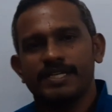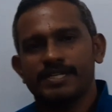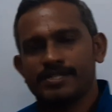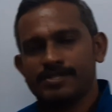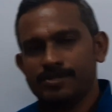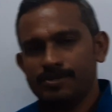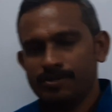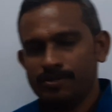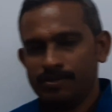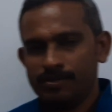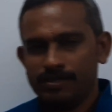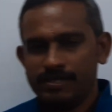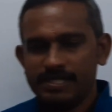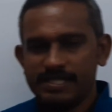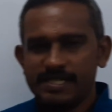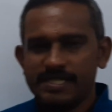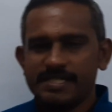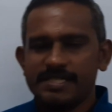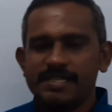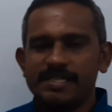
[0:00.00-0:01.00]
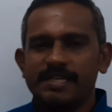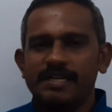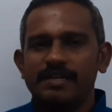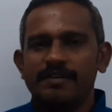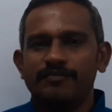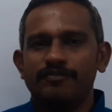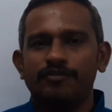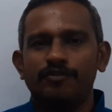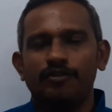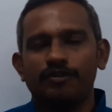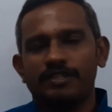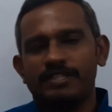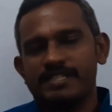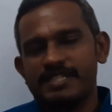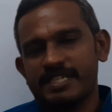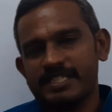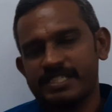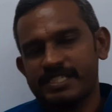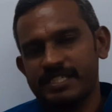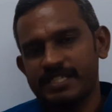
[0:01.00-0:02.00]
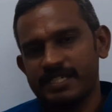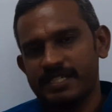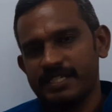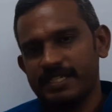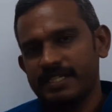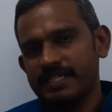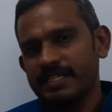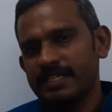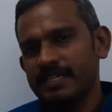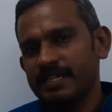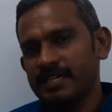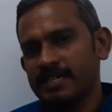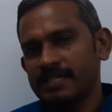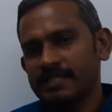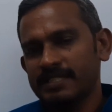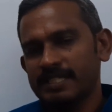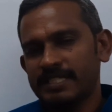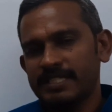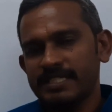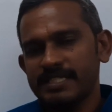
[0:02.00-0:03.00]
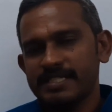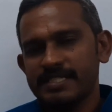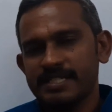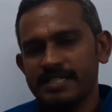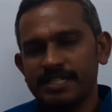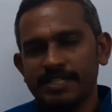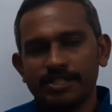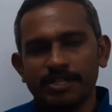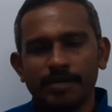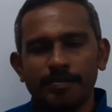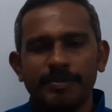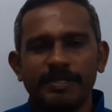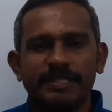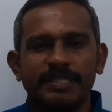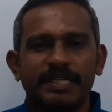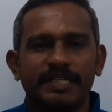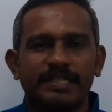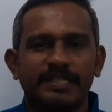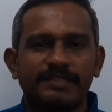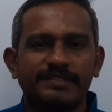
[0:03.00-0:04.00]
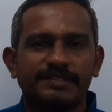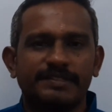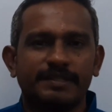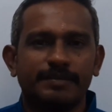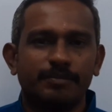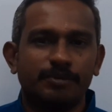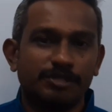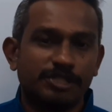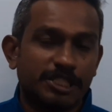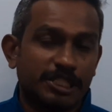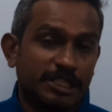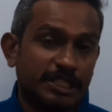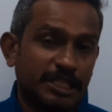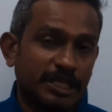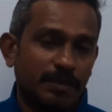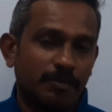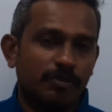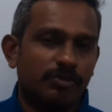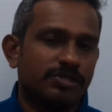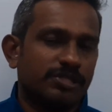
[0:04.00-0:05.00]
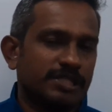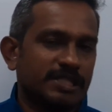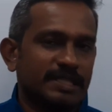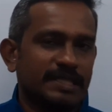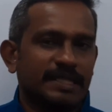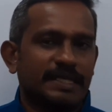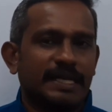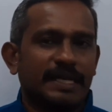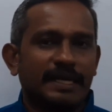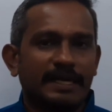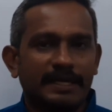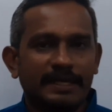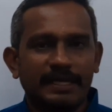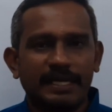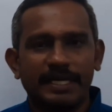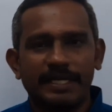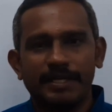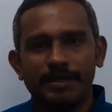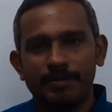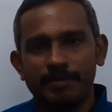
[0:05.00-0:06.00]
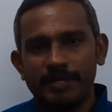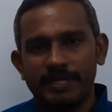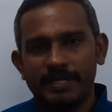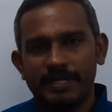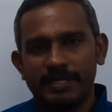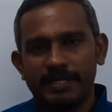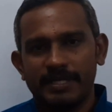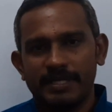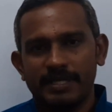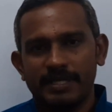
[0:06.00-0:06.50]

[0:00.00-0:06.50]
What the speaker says: So this is the fourth section in the topic that is projectile motion in an inclined plane.